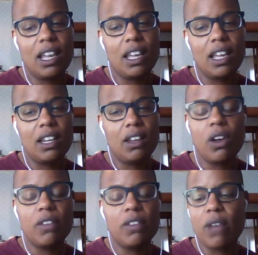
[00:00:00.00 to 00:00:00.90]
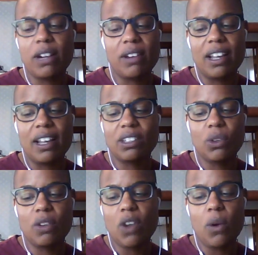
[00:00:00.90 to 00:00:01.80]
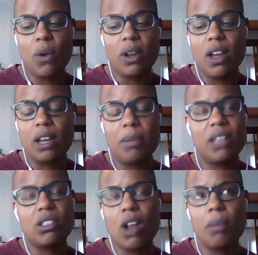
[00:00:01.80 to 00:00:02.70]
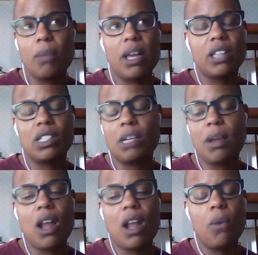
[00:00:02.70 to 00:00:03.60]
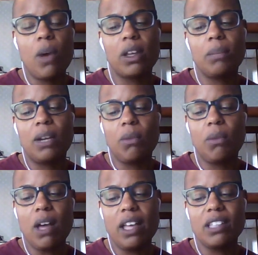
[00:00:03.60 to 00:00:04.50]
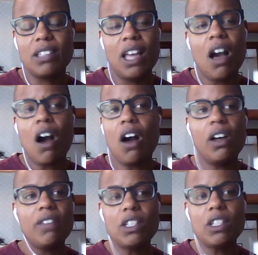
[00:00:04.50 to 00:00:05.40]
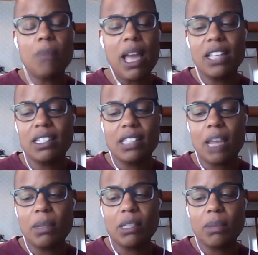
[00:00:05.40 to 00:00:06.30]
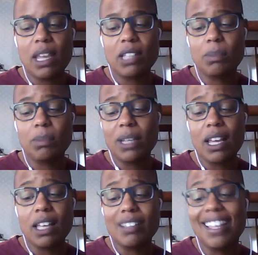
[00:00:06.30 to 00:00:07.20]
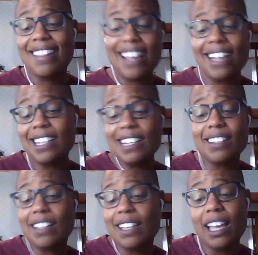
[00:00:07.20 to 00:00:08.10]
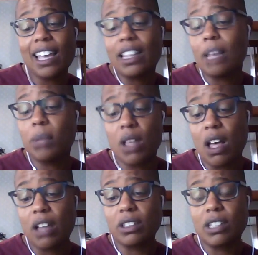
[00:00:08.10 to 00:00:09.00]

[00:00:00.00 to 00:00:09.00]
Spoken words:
And with all of the rhetoric sort of going on about Starbucks and about how welcoming it was, all of these biases came into place because they didn't look like they belonged.